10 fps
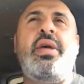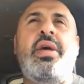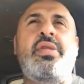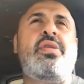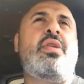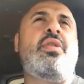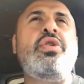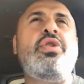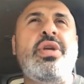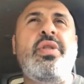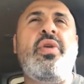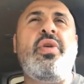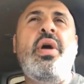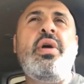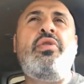institutions
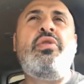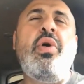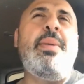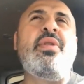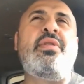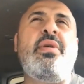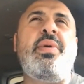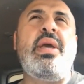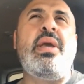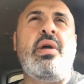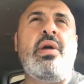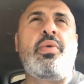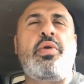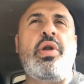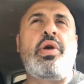do happen to be liberal
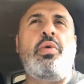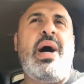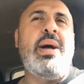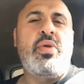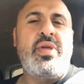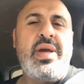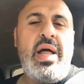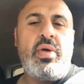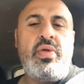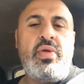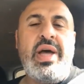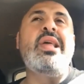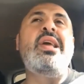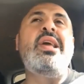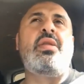critical Bible scholars, at
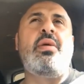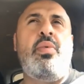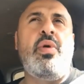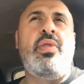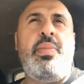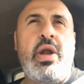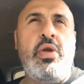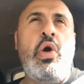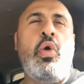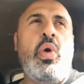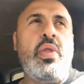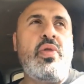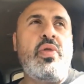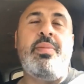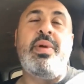least the better known ones.
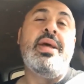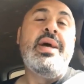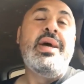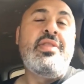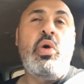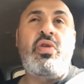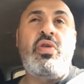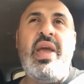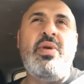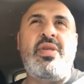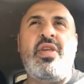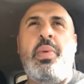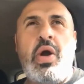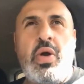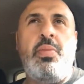I mean, the most famous is
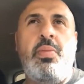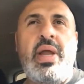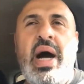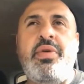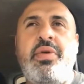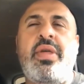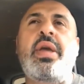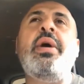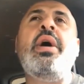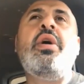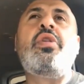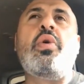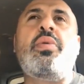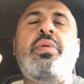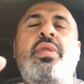Bart Ehrman, obviously. So
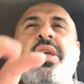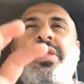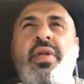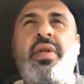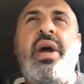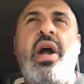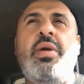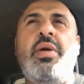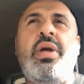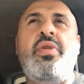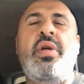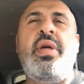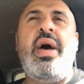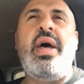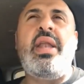these are the arguments
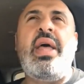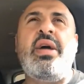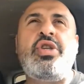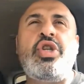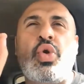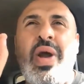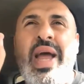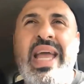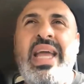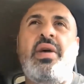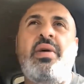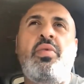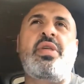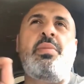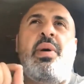that a trained
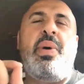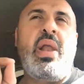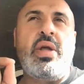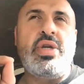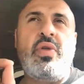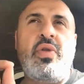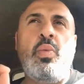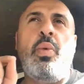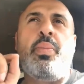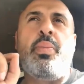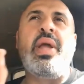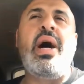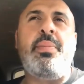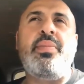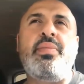Muslim apologist will bring
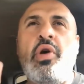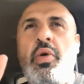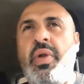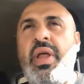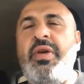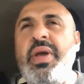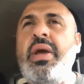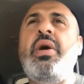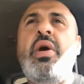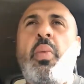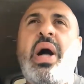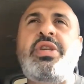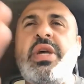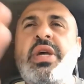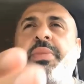up. Don't believe me? Watch
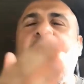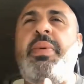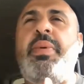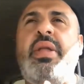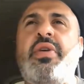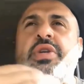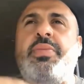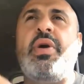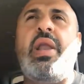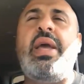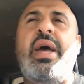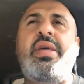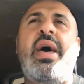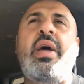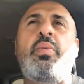some of the debates that Shabir Ali has
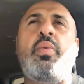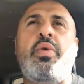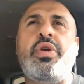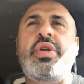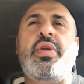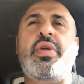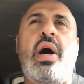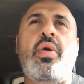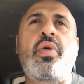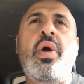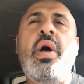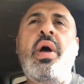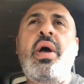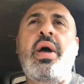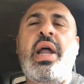had with Christian scholars.
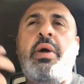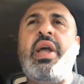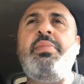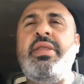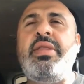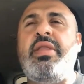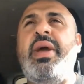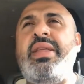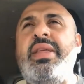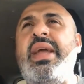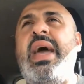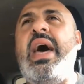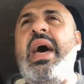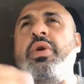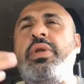And I recommend the debate that he had
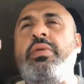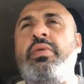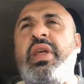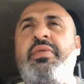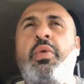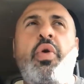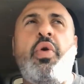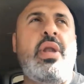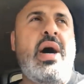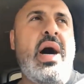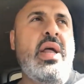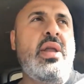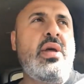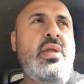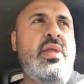with David Wood on
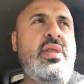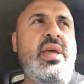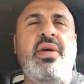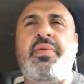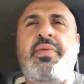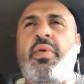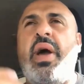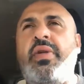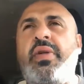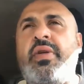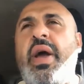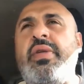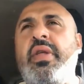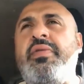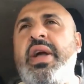the deity of Christ. Is Christ the
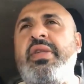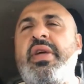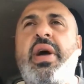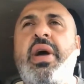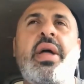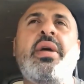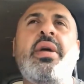divine Son of God?